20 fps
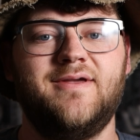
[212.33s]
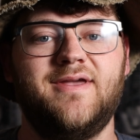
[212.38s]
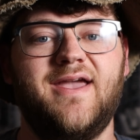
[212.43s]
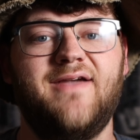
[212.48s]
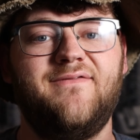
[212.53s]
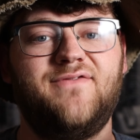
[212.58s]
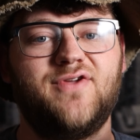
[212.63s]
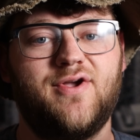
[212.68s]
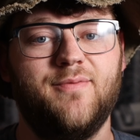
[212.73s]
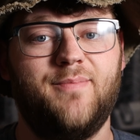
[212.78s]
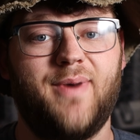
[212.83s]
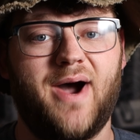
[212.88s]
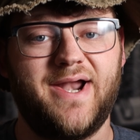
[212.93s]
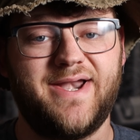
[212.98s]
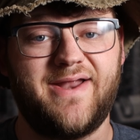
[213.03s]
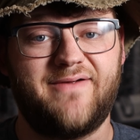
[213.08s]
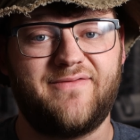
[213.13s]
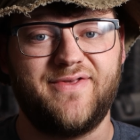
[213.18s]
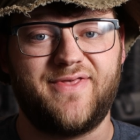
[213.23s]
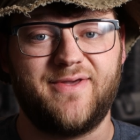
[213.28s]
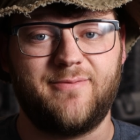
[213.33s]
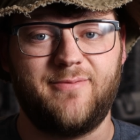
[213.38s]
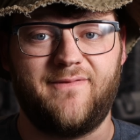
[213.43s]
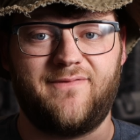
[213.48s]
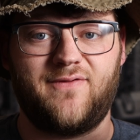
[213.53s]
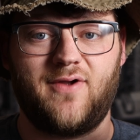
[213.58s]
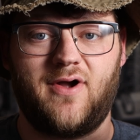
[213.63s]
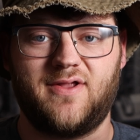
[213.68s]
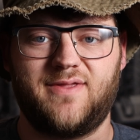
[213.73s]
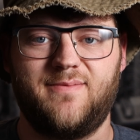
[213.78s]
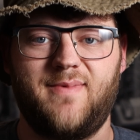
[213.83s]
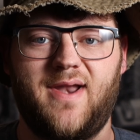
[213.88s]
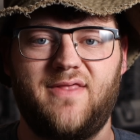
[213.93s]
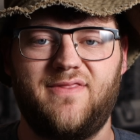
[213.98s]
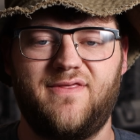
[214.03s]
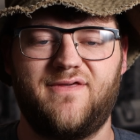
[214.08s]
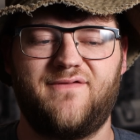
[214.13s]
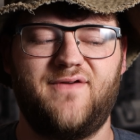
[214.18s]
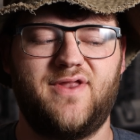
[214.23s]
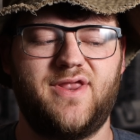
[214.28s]
If you combine everything we've talked about in
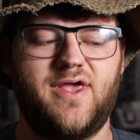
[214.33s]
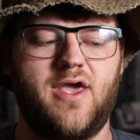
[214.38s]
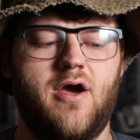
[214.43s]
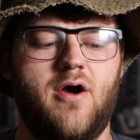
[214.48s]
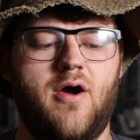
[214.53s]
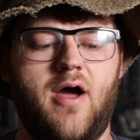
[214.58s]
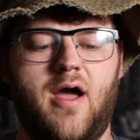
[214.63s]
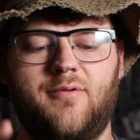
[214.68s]
this video,